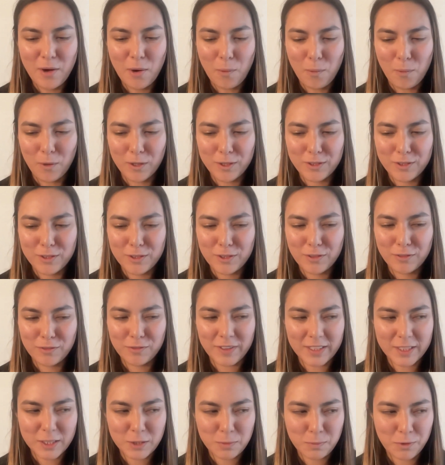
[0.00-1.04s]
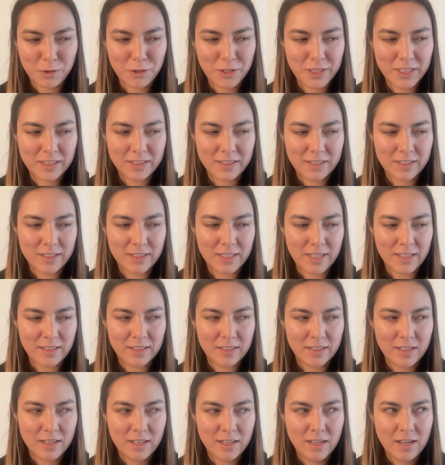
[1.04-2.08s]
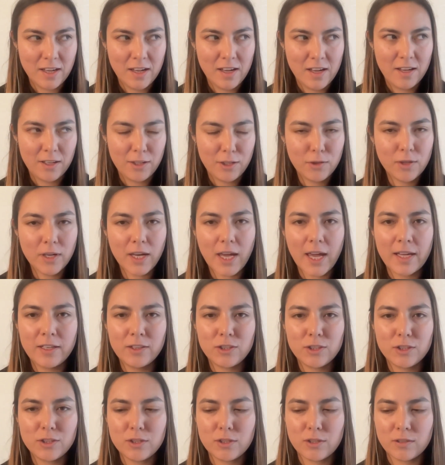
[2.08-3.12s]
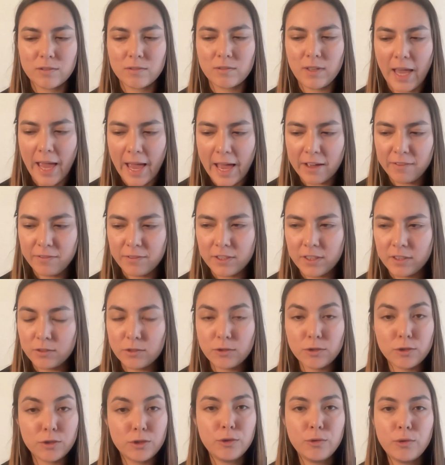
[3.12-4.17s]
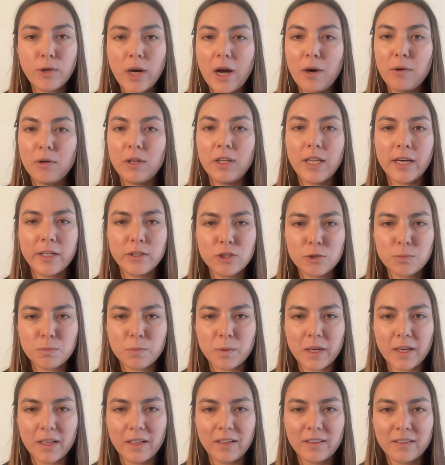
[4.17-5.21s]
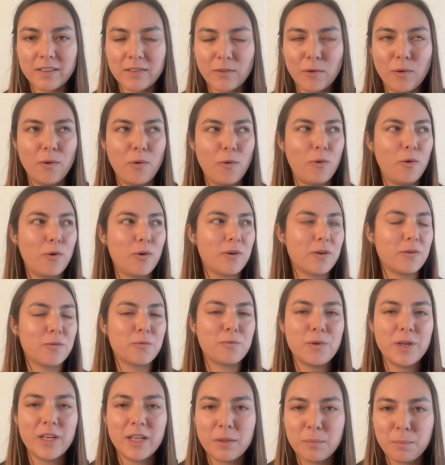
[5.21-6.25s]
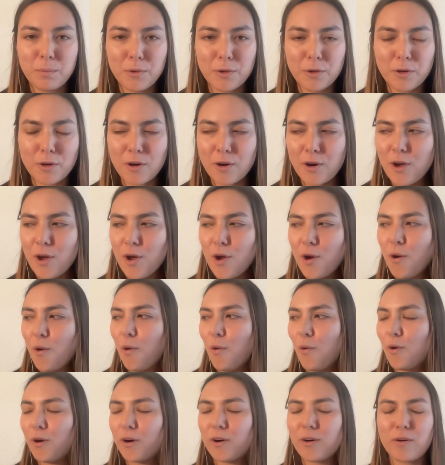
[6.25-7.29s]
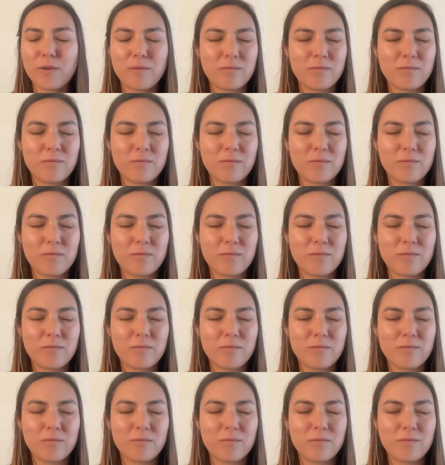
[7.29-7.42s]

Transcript: once you've experienced that you can just have a 2-hour lunch break or read a book or